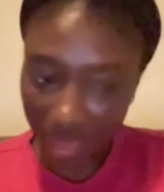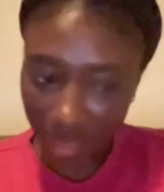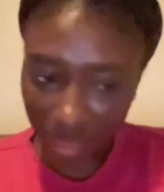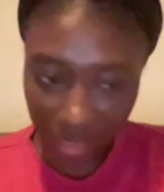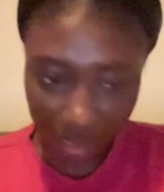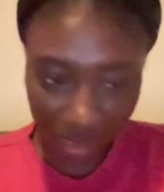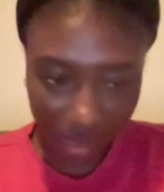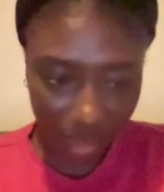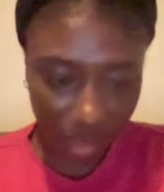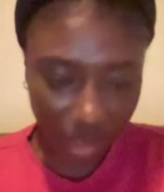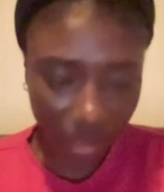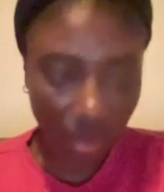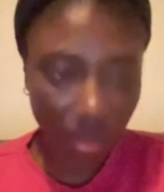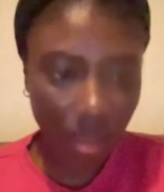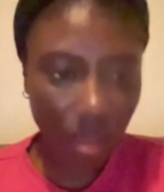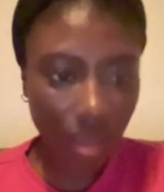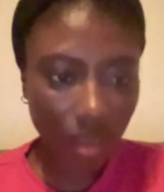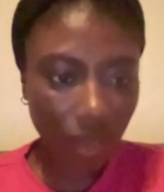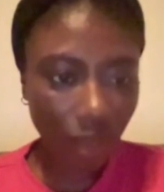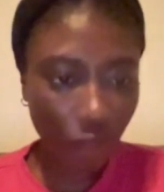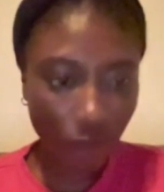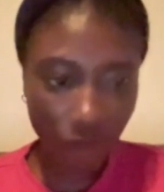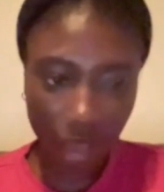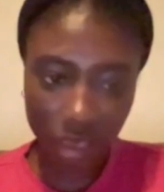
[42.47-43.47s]
list,
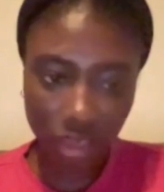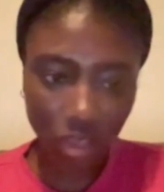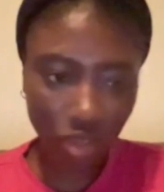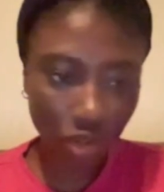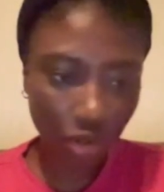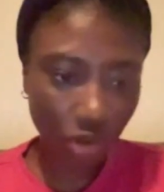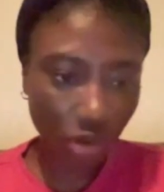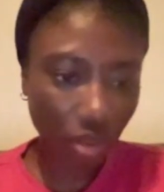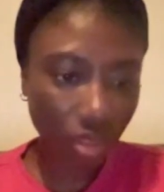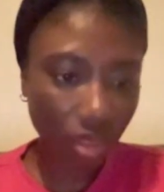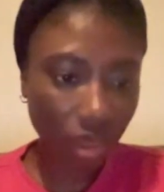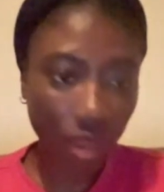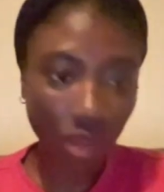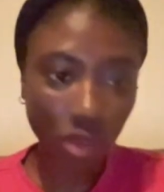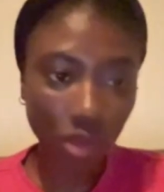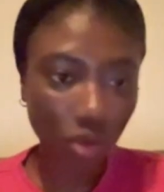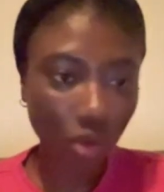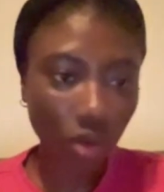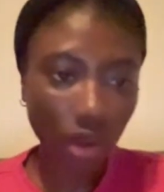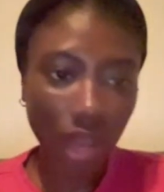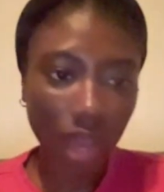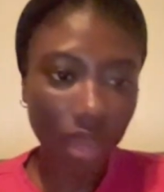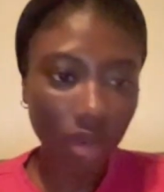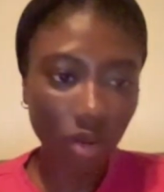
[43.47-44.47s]
first, you know that you
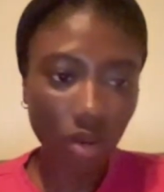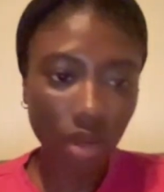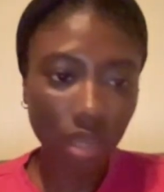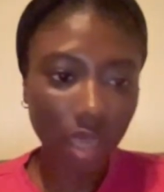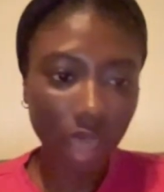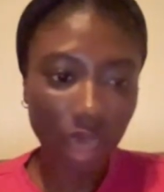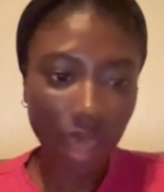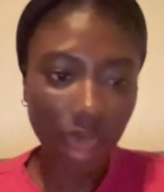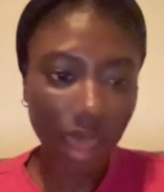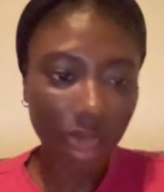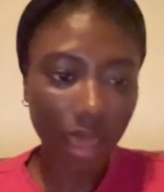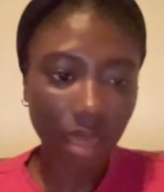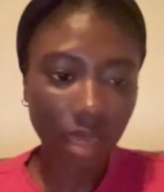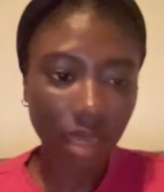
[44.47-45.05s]
cannot get